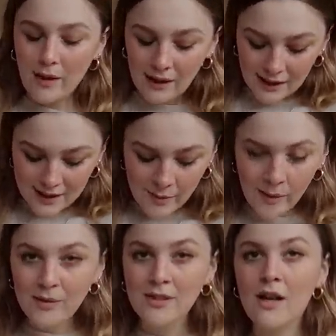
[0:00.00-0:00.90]
I like to be
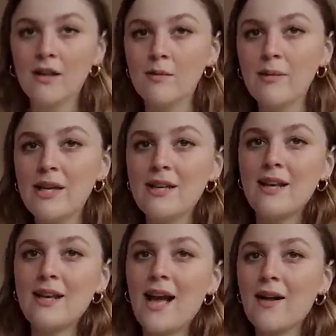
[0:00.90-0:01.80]
able to tuck them in
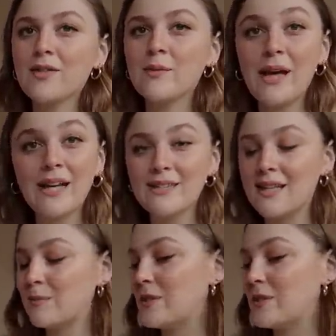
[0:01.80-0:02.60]
and have some excess